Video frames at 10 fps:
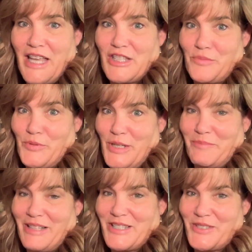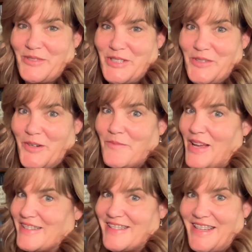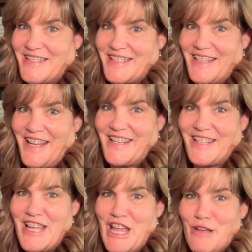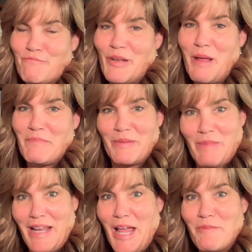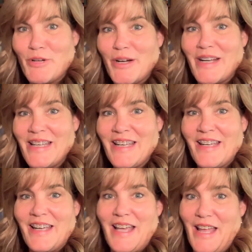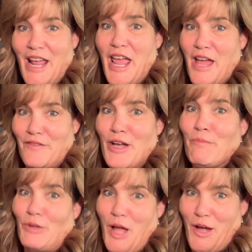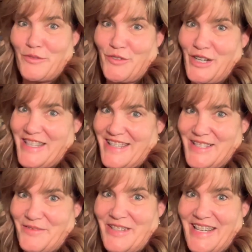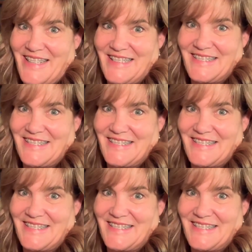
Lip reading: It's a pretty blustery storm outside tonight, but I'm in my library and I have a block for you this week.